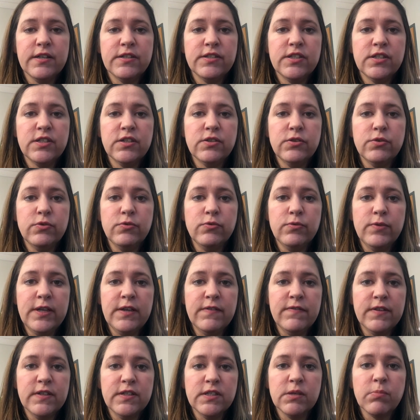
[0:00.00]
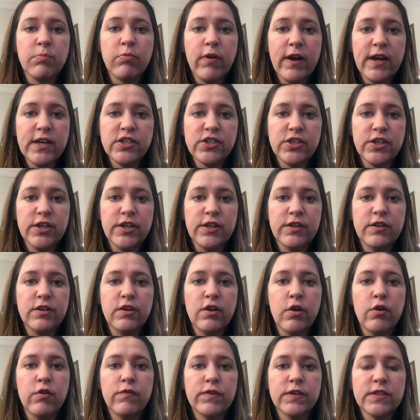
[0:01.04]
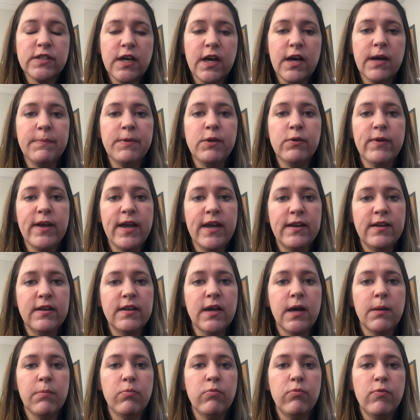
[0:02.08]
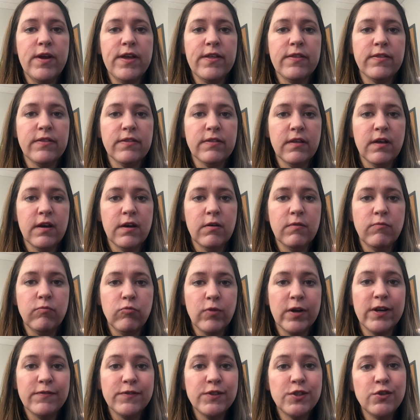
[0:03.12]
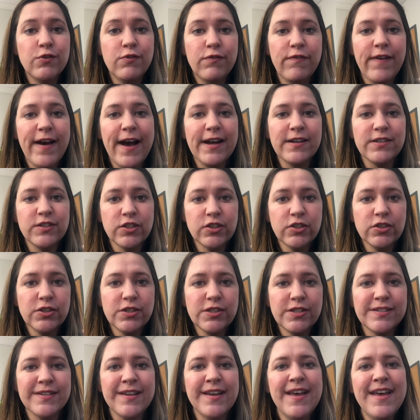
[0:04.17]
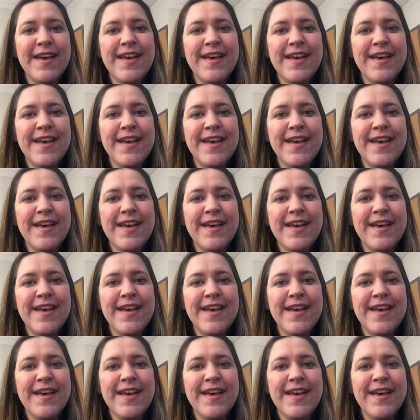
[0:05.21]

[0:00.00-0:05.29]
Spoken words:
to even depression, over time you end up with one of two factors.